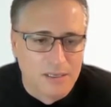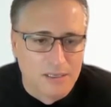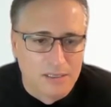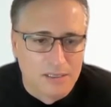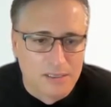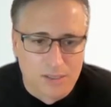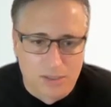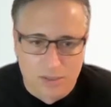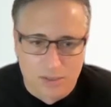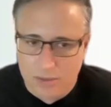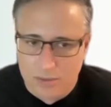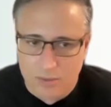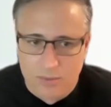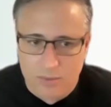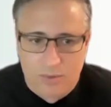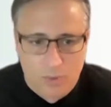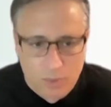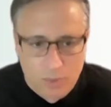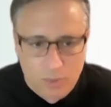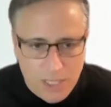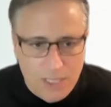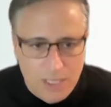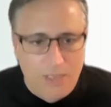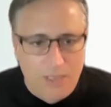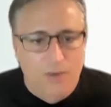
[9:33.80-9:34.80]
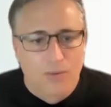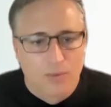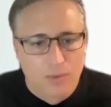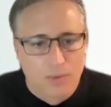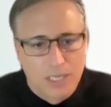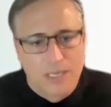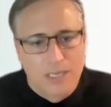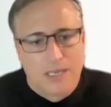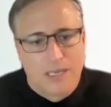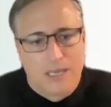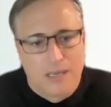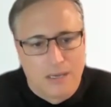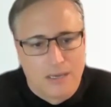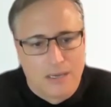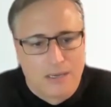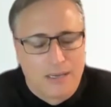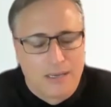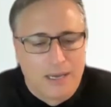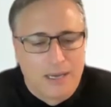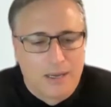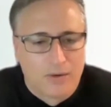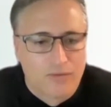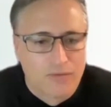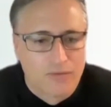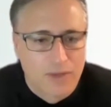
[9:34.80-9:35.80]
So together we
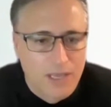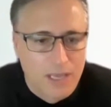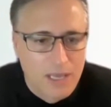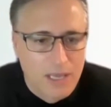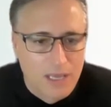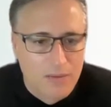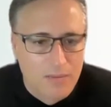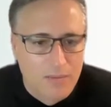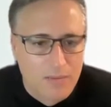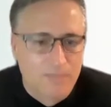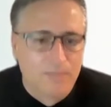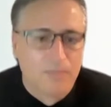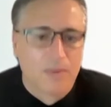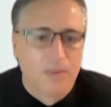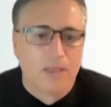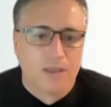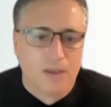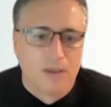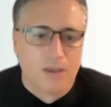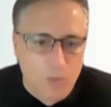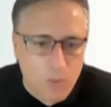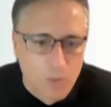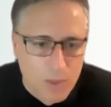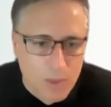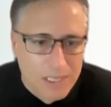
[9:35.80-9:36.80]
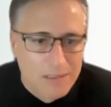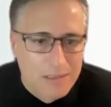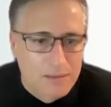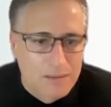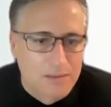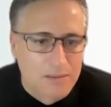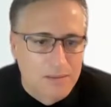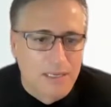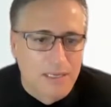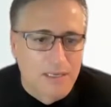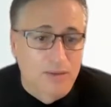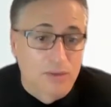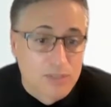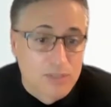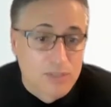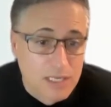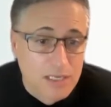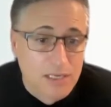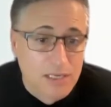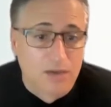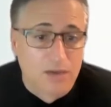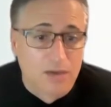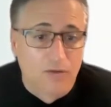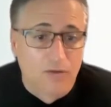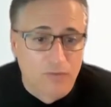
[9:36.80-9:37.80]
kind of came with the
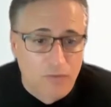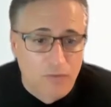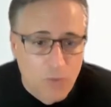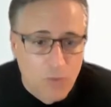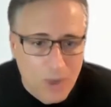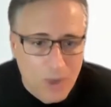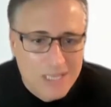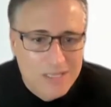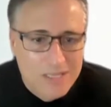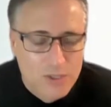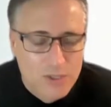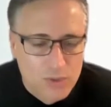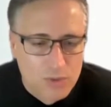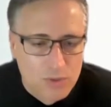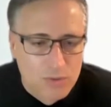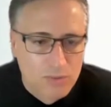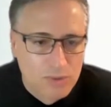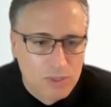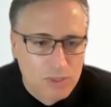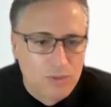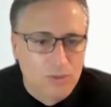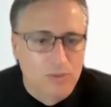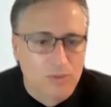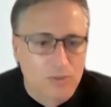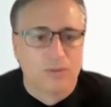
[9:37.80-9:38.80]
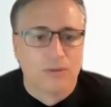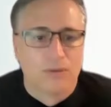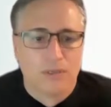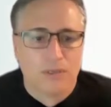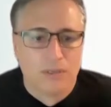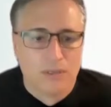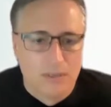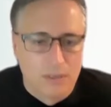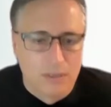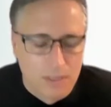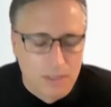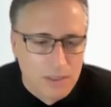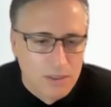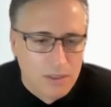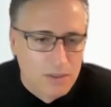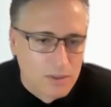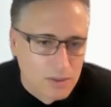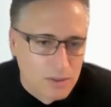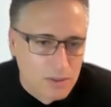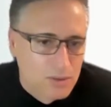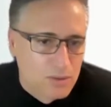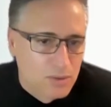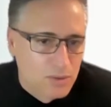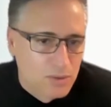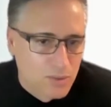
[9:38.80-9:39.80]
understanding of what should we do in
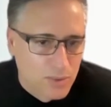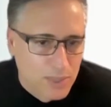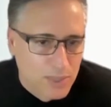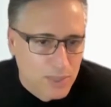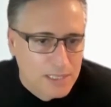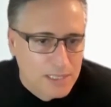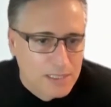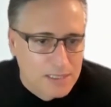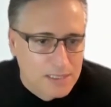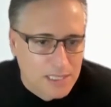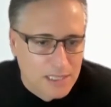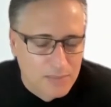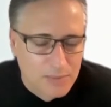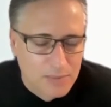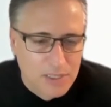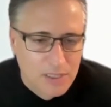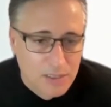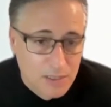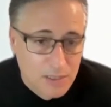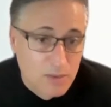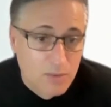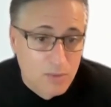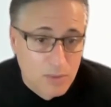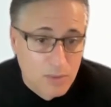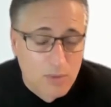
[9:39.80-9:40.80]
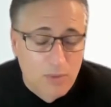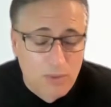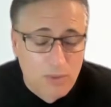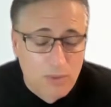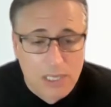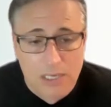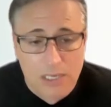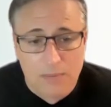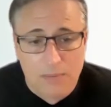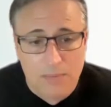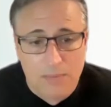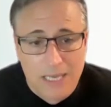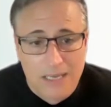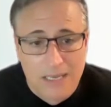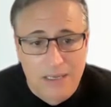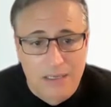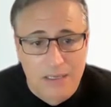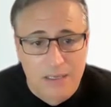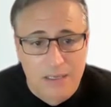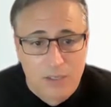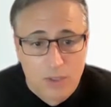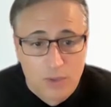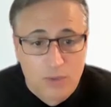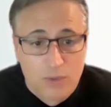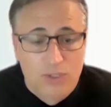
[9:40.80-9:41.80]
order to create something that will really make
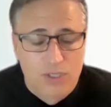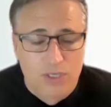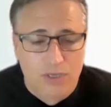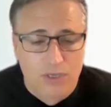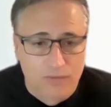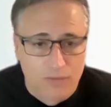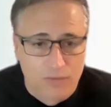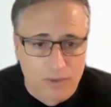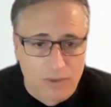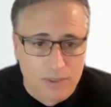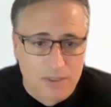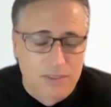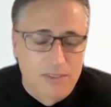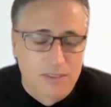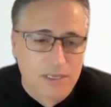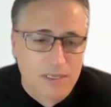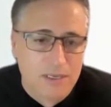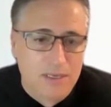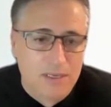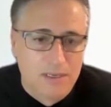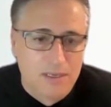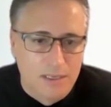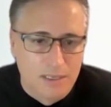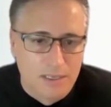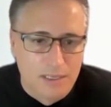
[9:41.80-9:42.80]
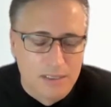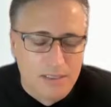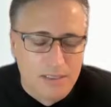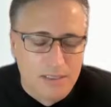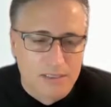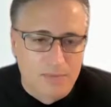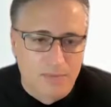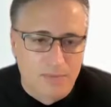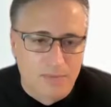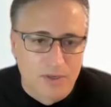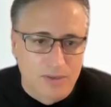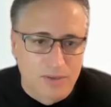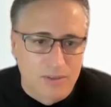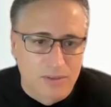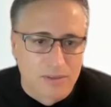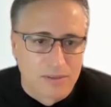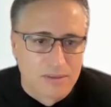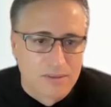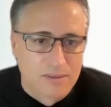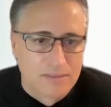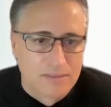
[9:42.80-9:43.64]
a huge difference in this market.